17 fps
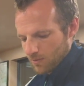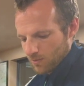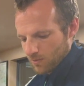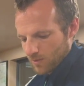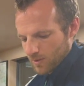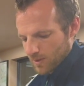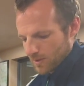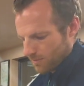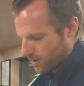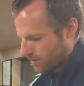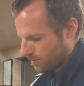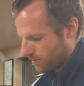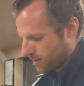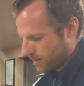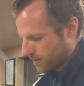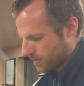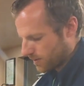or there's some other
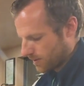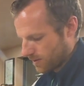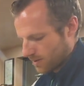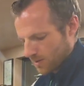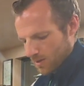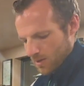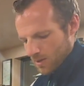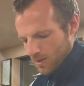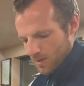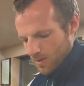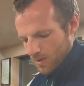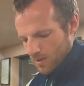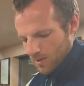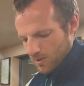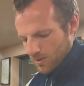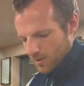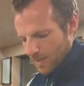reason.
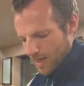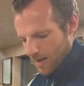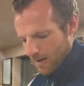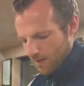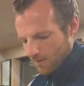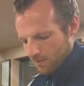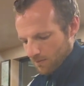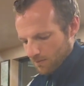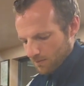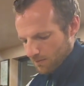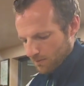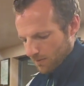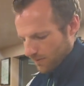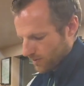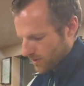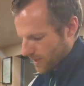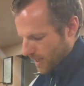So now
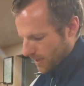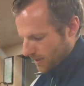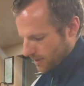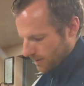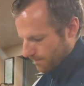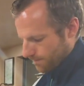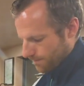we've set